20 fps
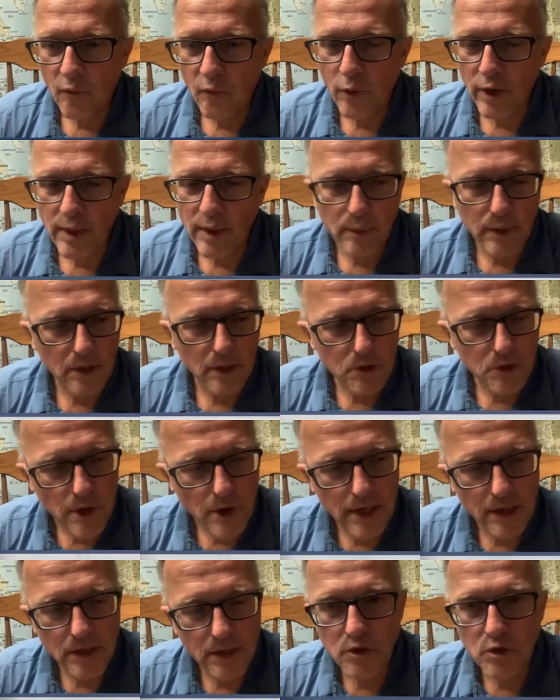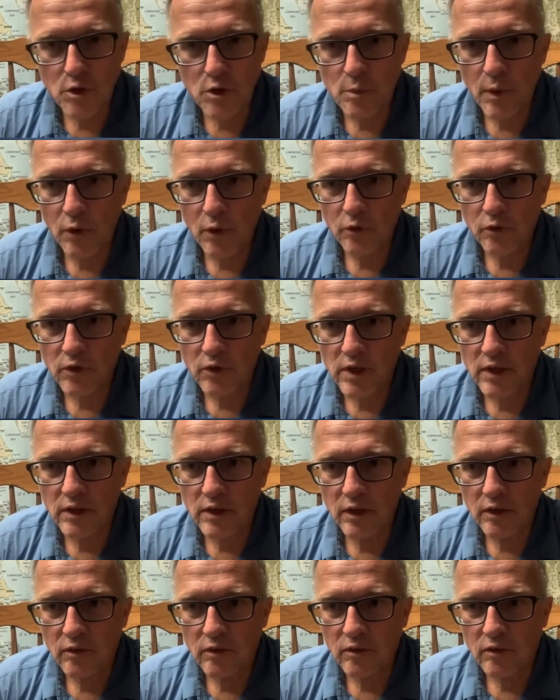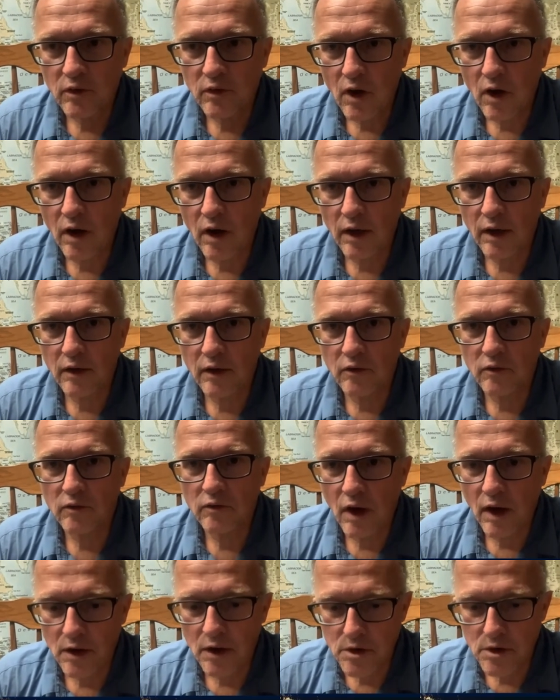what I'm going to try to do mostly in this talk is uh,